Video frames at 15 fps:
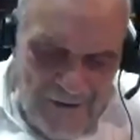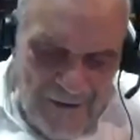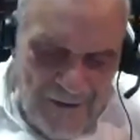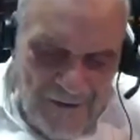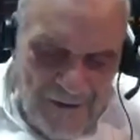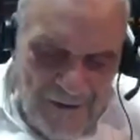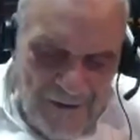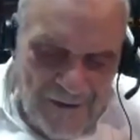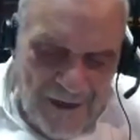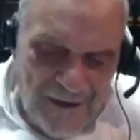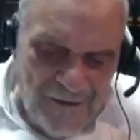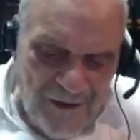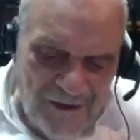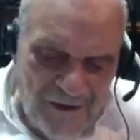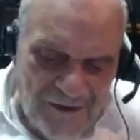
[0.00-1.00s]
the
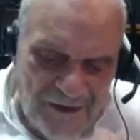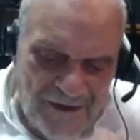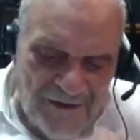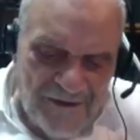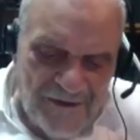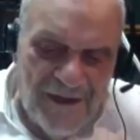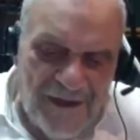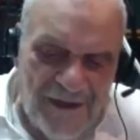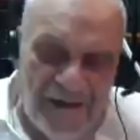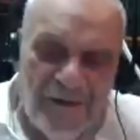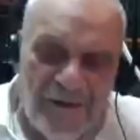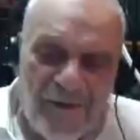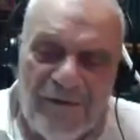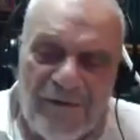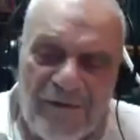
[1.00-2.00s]
Talmud says that
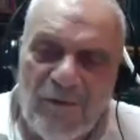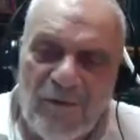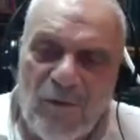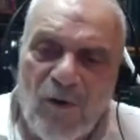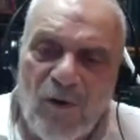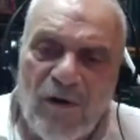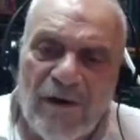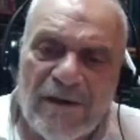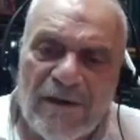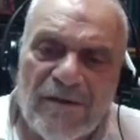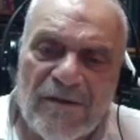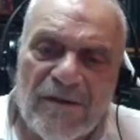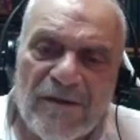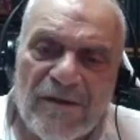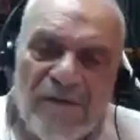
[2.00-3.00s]
whoever walks